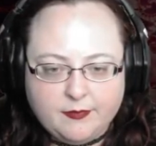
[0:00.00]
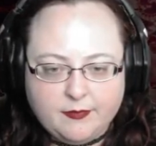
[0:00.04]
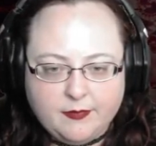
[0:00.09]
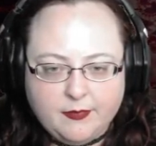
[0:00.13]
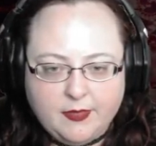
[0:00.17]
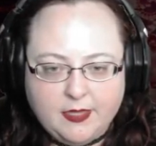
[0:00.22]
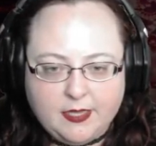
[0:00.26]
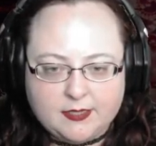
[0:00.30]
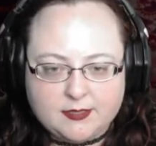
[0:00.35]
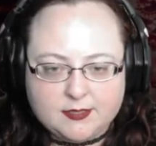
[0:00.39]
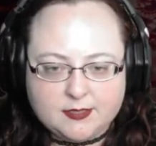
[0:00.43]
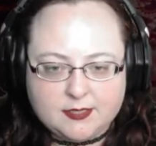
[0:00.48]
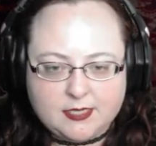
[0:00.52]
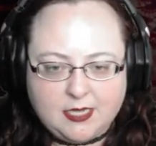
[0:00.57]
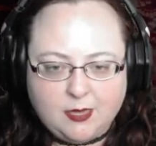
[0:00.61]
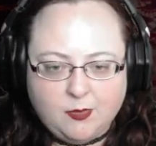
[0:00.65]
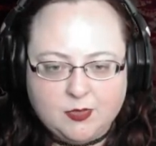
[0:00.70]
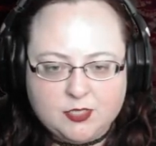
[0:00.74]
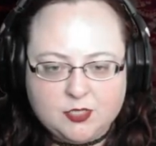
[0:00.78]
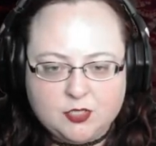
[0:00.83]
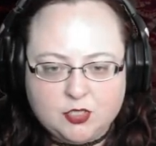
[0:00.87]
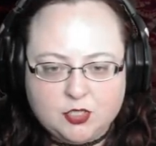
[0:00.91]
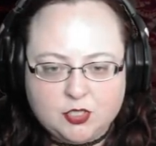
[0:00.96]
Yes, I
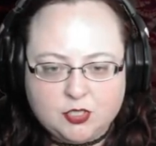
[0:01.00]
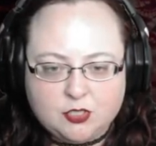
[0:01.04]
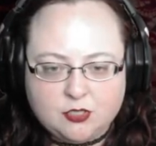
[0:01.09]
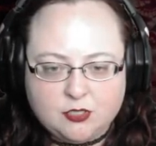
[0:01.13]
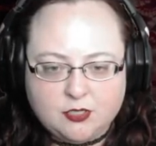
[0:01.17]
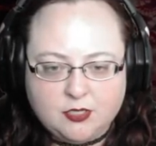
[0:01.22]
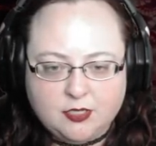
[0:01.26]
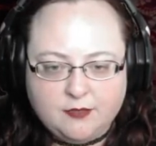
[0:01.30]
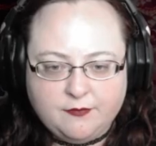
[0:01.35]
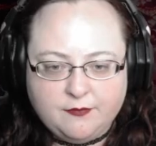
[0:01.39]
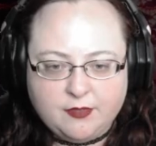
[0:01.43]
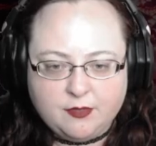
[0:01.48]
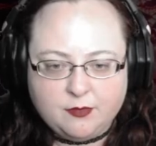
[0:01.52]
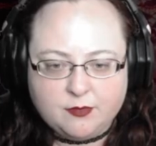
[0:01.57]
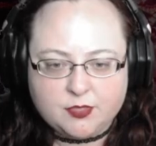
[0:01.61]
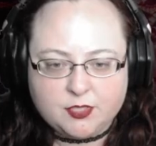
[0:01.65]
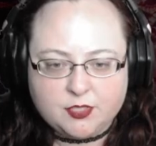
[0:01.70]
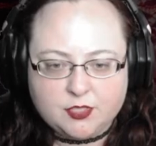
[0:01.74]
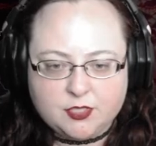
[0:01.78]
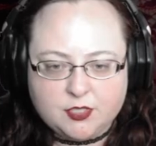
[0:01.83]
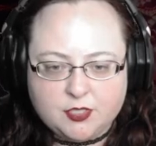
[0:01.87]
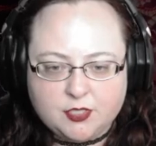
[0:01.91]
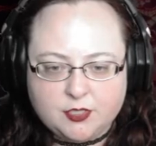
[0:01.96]
wasn't sure if it
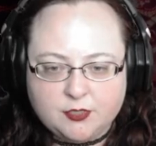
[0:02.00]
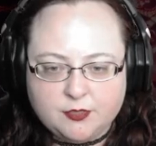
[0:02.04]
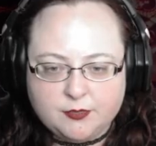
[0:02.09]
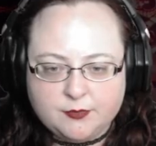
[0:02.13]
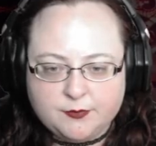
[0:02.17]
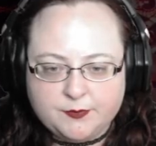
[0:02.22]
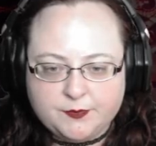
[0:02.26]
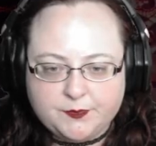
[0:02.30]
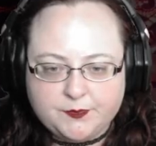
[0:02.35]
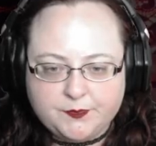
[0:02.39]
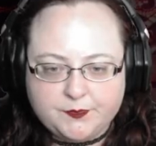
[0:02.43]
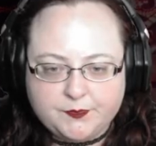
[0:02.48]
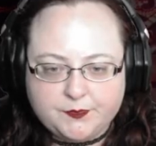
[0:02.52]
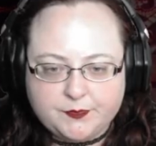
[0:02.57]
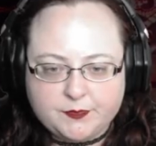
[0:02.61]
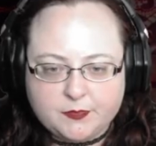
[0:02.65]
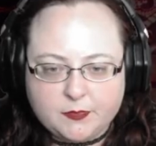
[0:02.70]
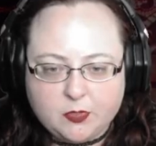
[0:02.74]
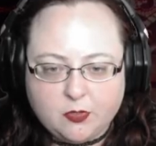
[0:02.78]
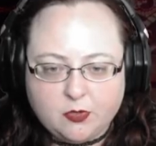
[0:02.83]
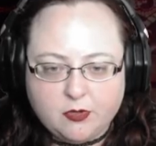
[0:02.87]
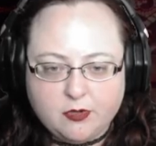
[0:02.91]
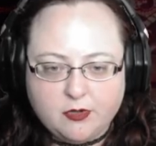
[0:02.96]
was 2
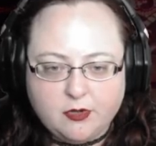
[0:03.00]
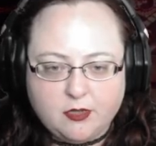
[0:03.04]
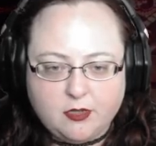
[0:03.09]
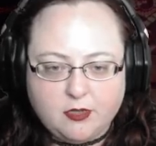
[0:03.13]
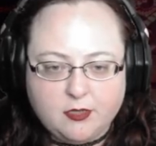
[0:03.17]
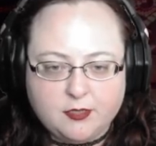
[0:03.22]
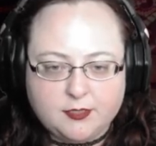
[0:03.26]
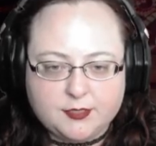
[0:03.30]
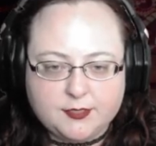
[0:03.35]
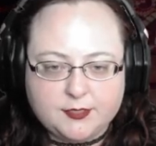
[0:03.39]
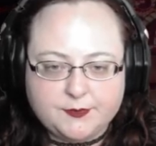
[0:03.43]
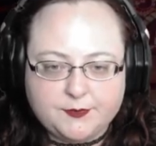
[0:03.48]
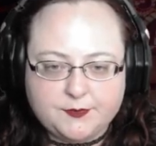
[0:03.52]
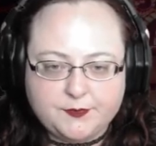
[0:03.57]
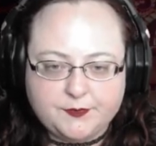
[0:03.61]
or not.